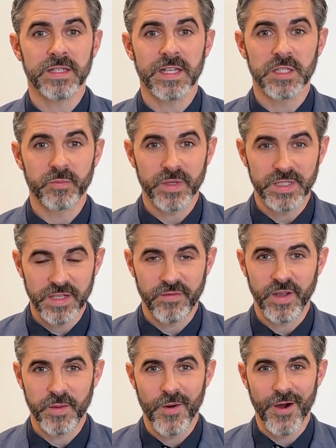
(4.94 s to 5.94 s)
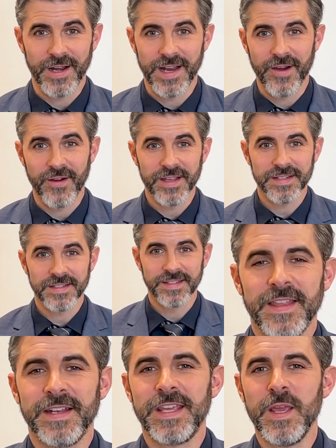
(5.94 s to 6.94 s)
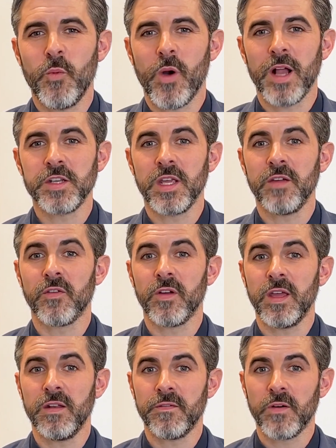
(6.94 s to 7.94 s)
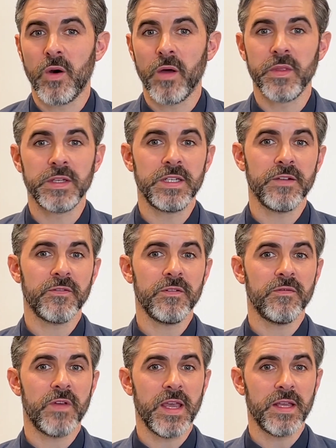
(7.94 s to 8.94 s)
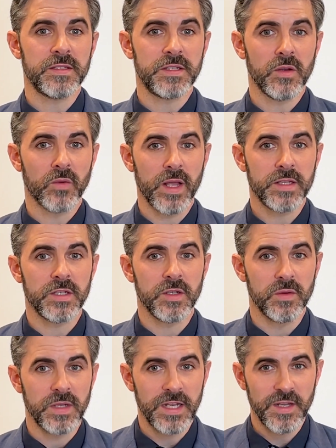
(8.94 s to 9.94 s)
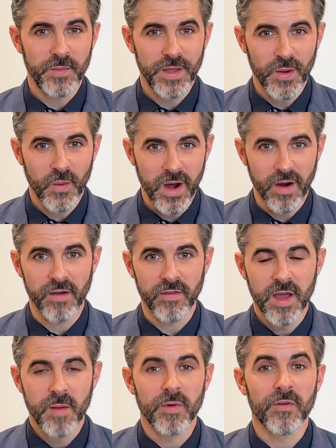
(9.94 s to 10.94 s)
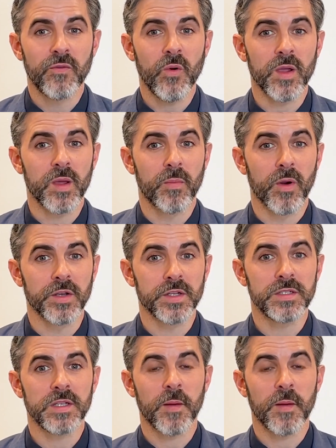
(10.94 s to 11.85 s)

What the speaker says: in specific market areas? Then keep watching for info on the different vacancy rates you need to be aware of before you purchase a